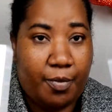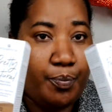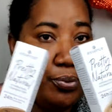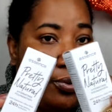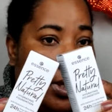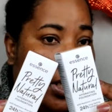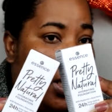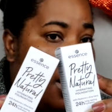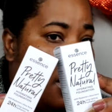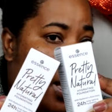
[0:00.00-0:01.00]

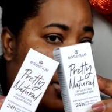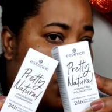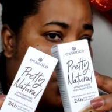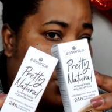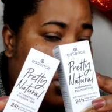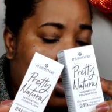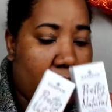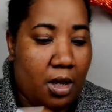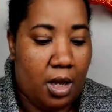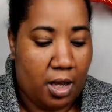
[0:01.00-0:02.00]
Pretty Natural
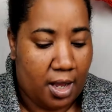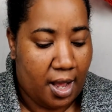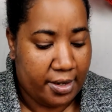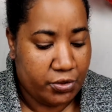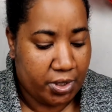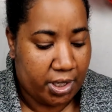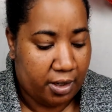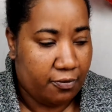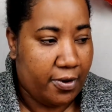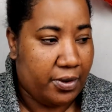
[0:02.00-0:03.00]

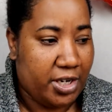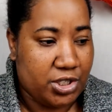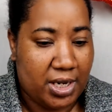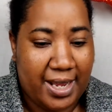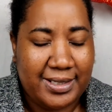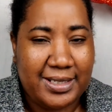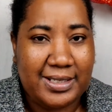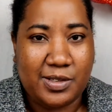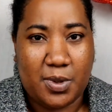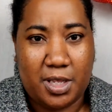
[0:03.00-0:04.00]
Hydrating Foundation. Essence
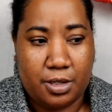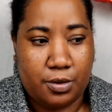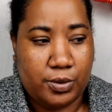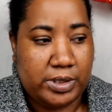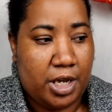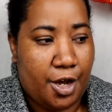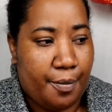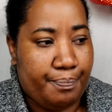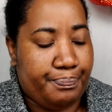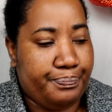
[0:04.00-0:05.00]
is one of those
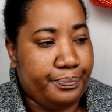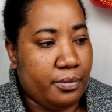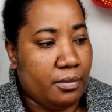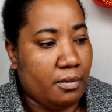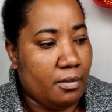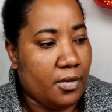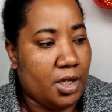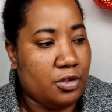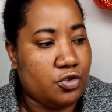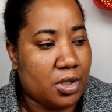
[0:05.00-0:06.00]

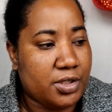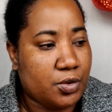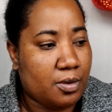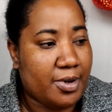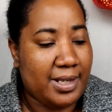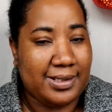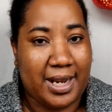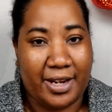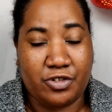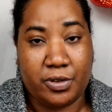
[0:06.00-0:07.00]
drugstore brands
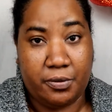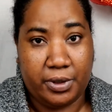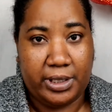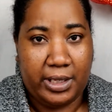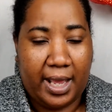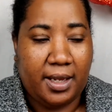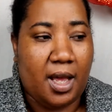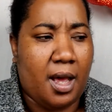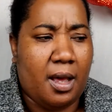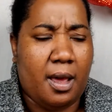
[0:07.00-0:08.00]
that I actually really
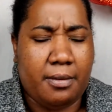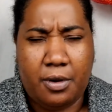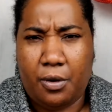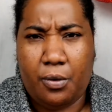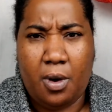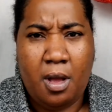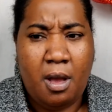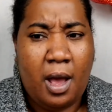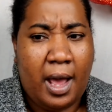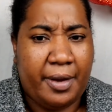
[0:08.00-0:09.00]
like. I know
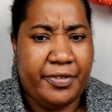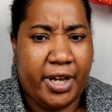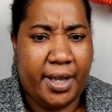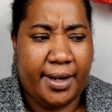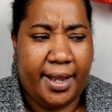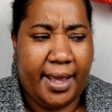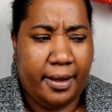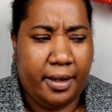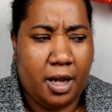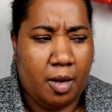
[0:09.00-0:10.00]
I've done
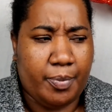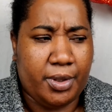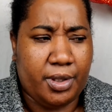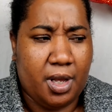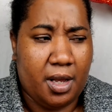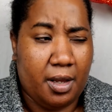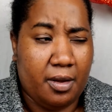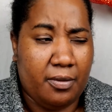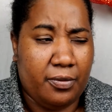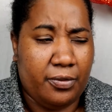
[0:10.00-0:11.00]
a couple
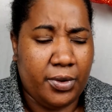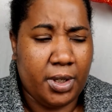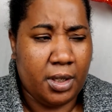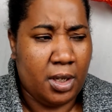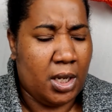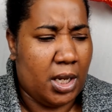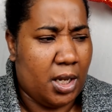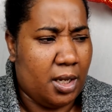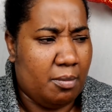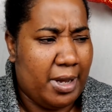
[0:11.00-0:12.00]
of,
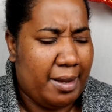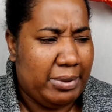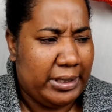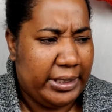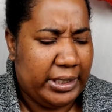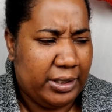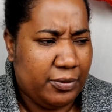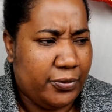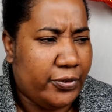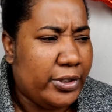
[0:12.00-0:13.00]
I
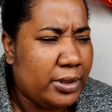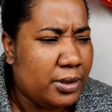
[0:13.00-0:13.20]
believe,